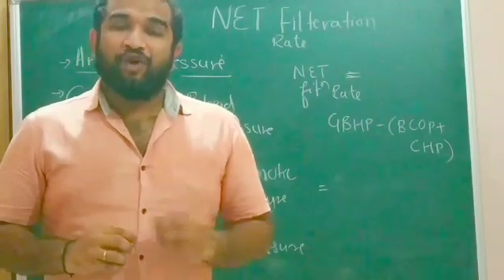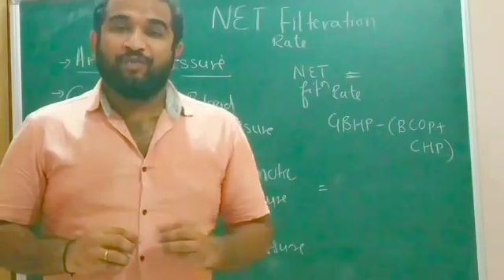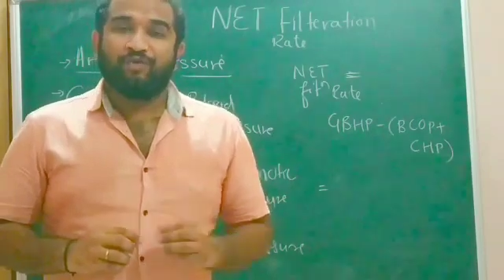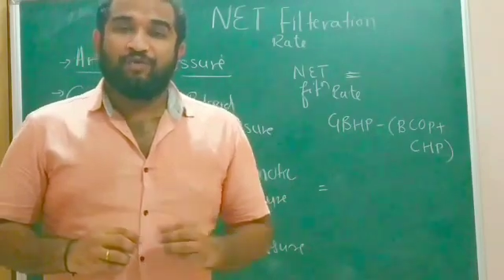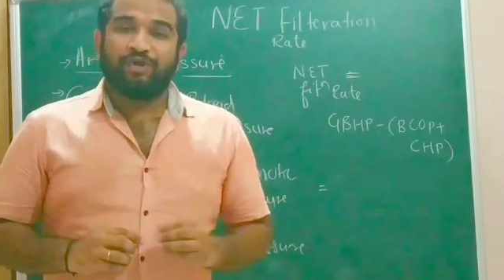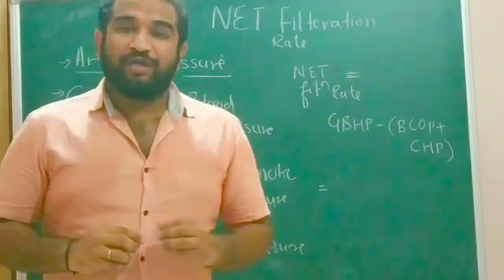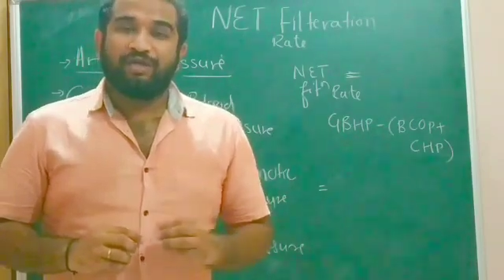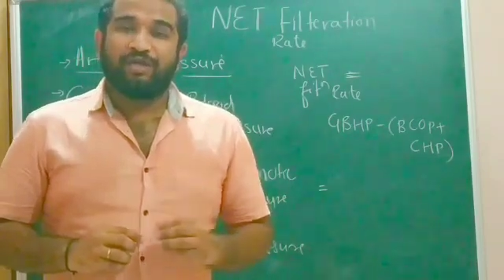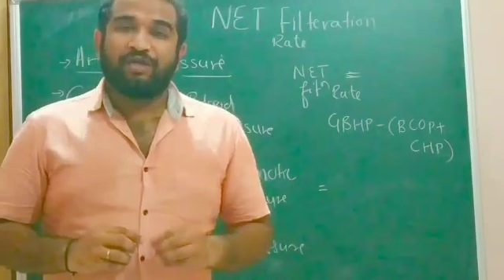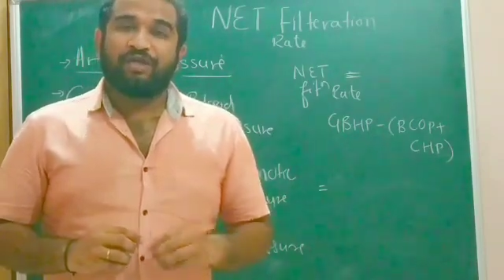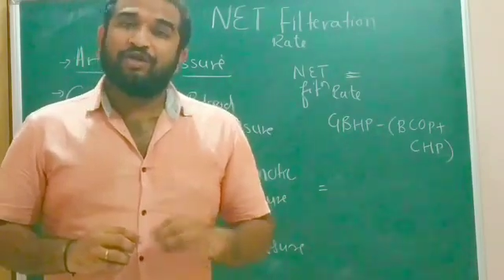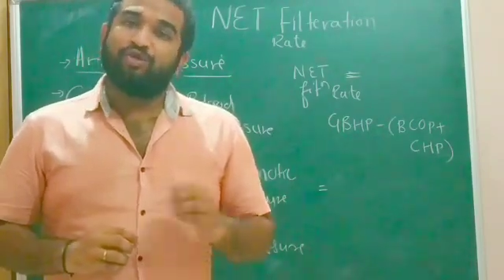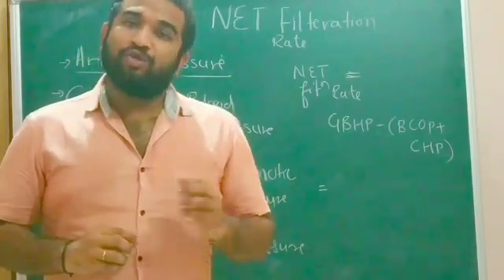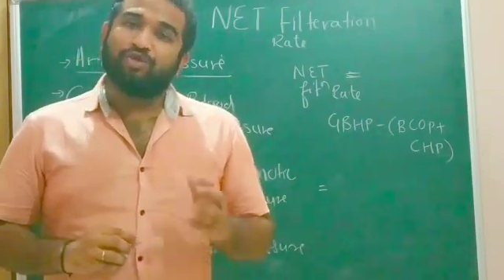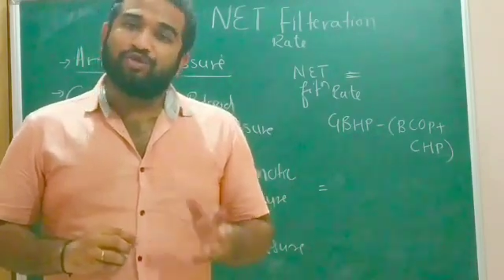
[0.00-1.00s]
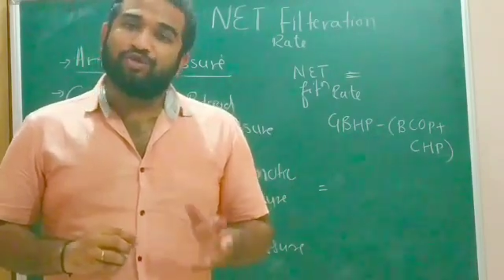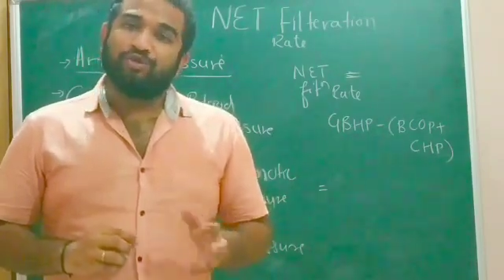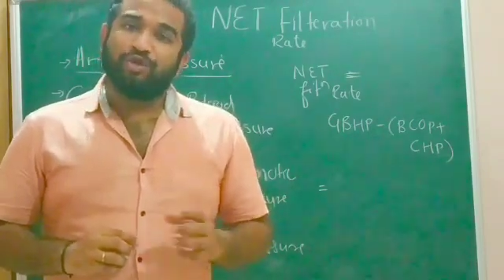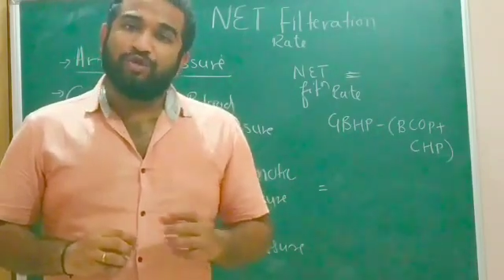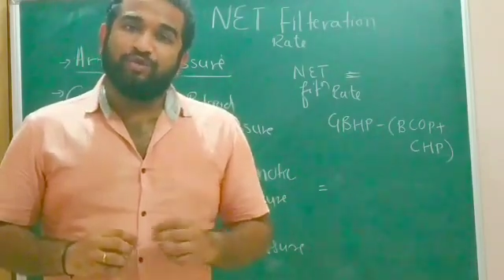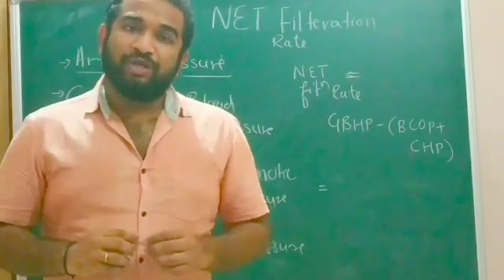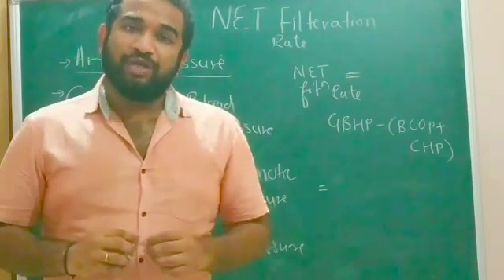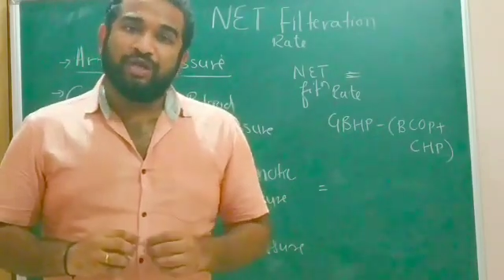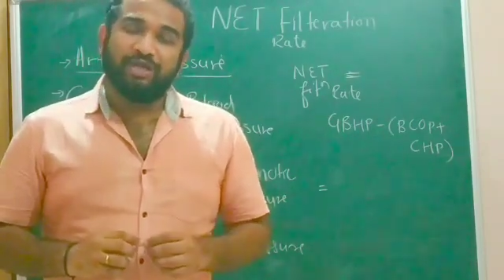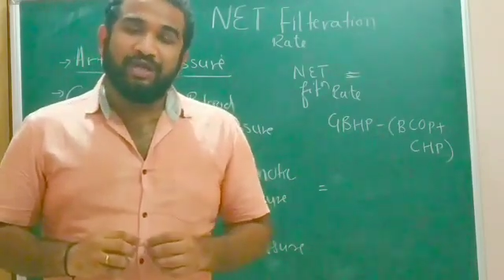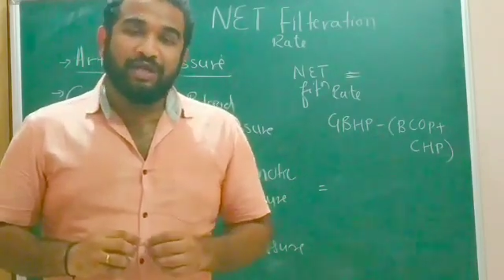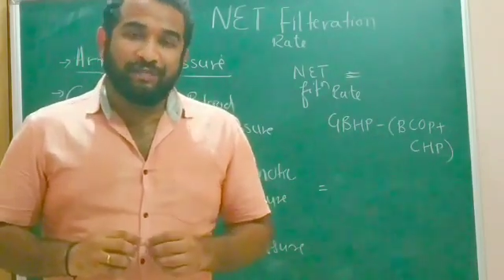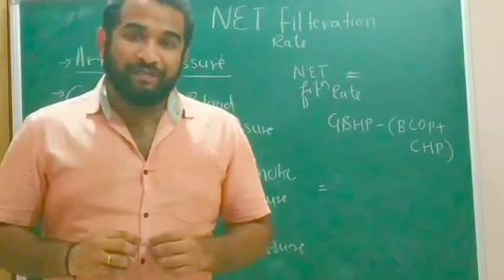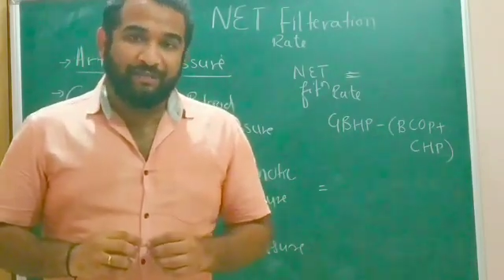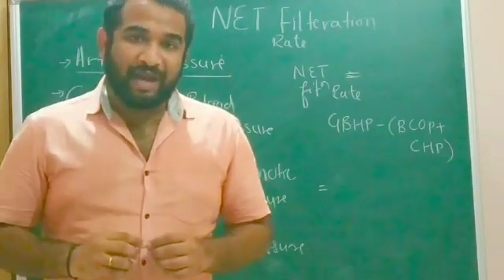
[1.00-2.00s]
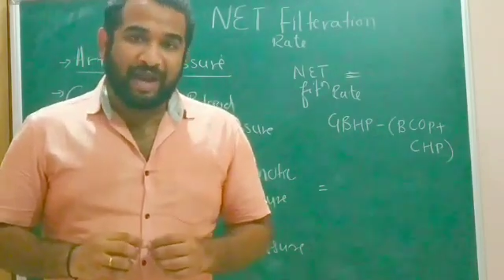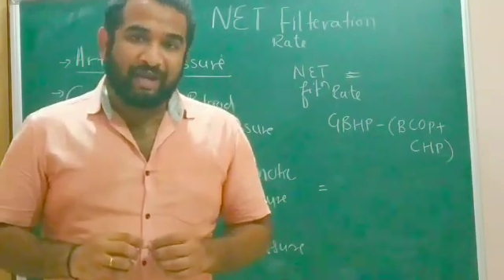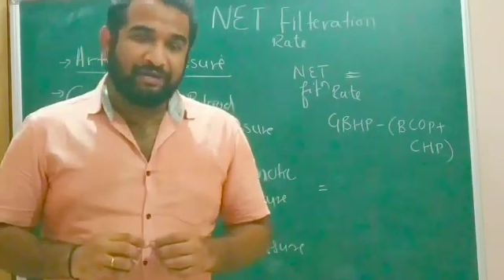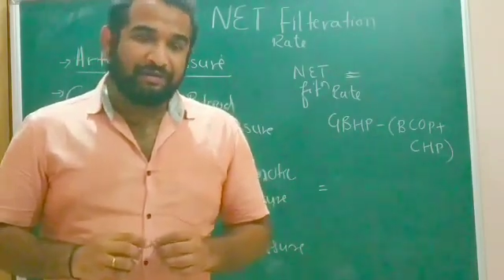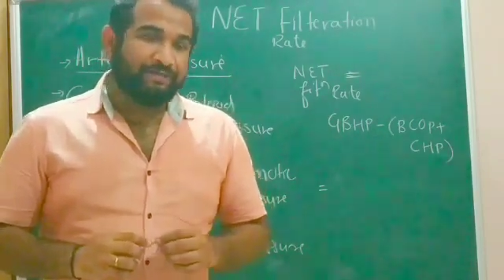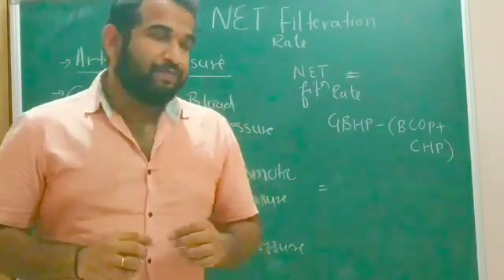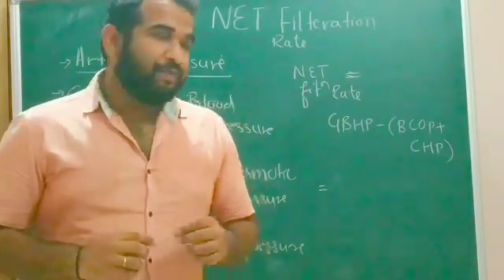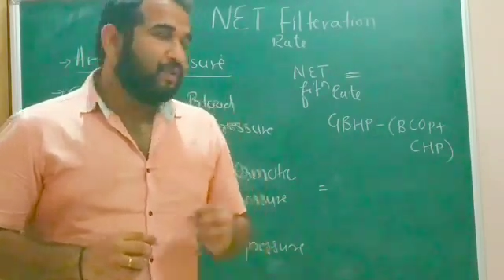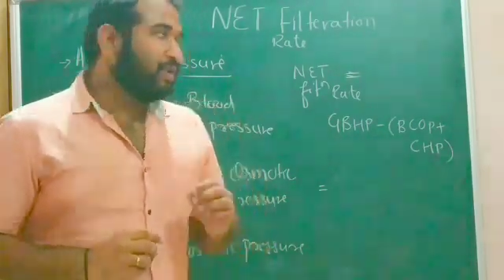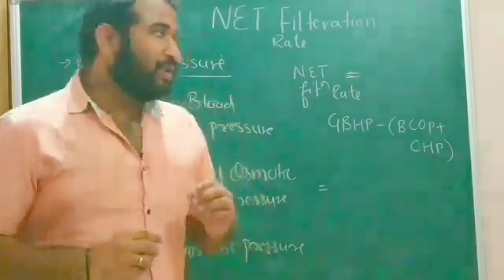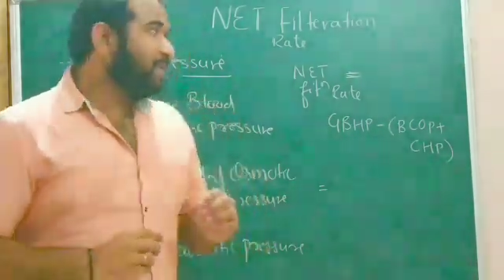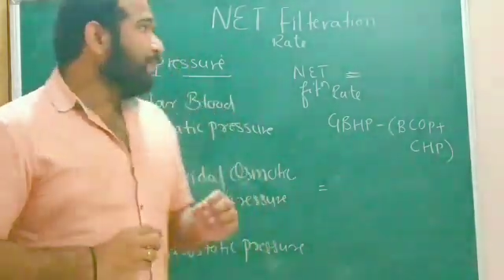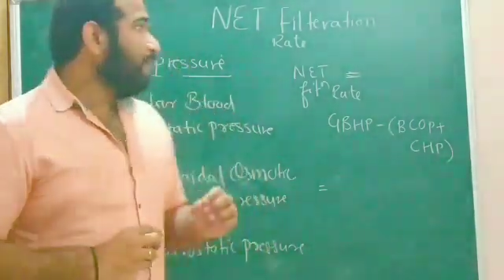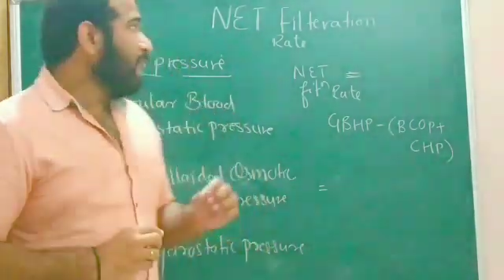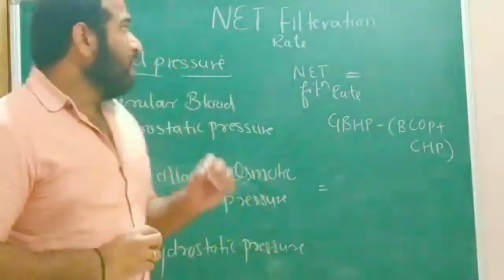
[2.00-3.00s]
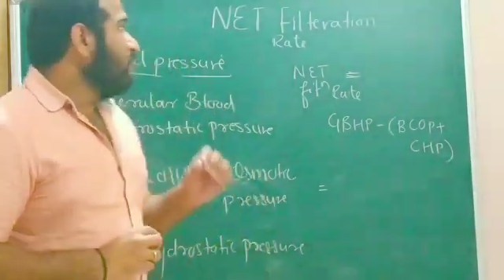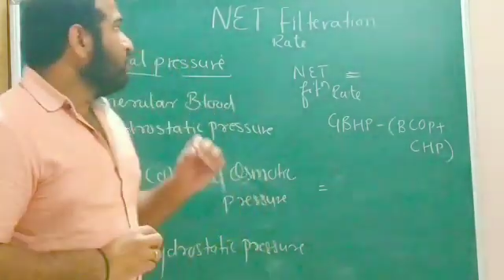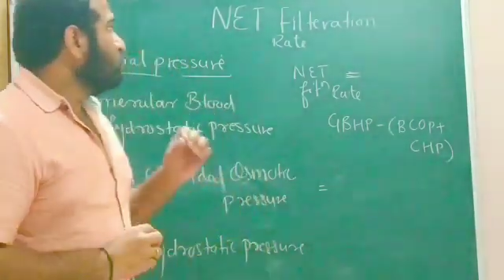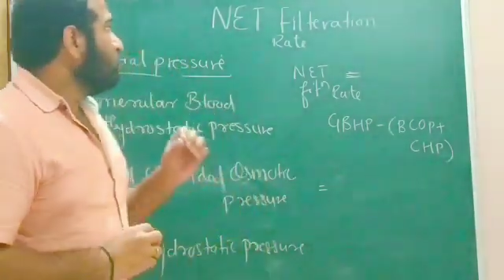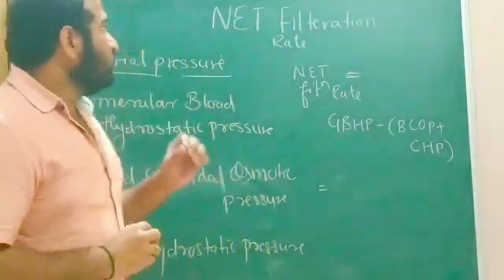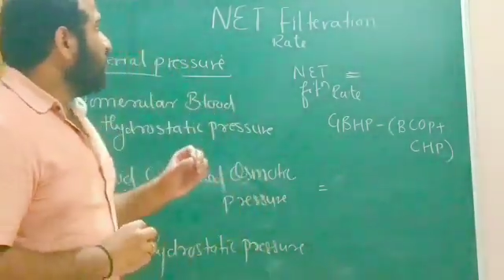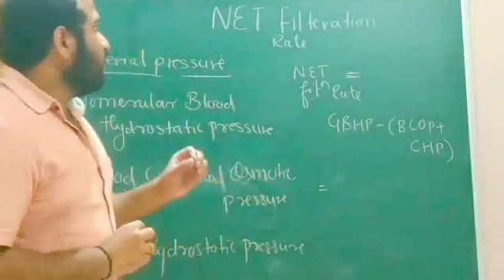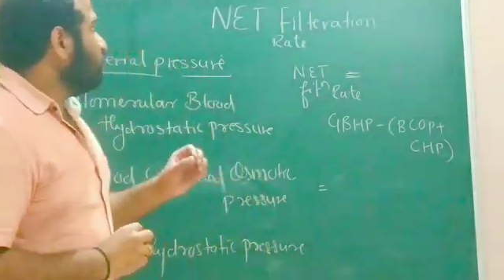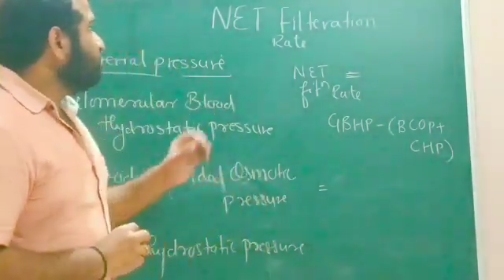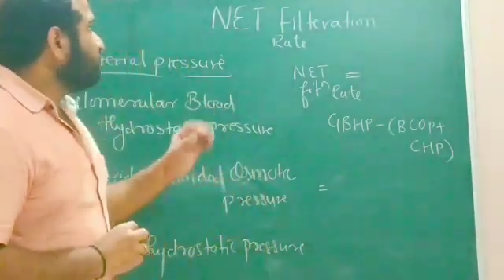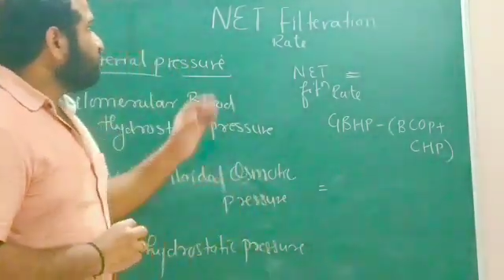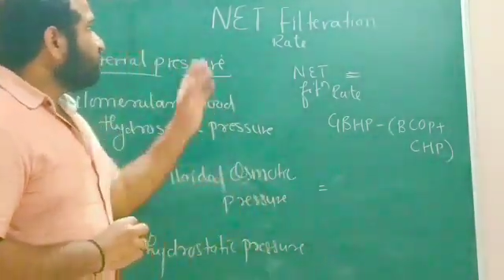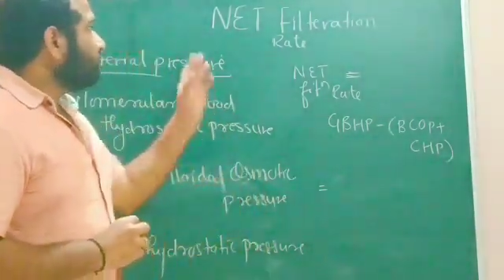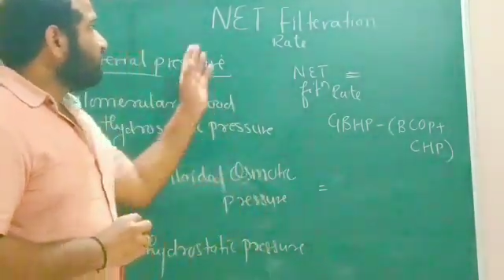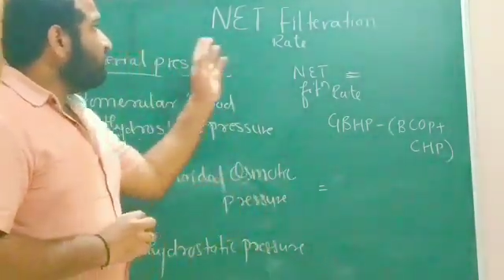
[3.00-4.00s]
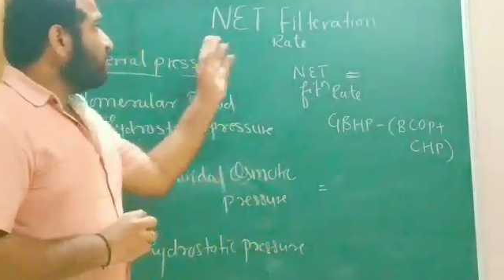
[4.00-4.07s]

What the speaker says: from ureter it goes to the urinary bladder. Okay, so now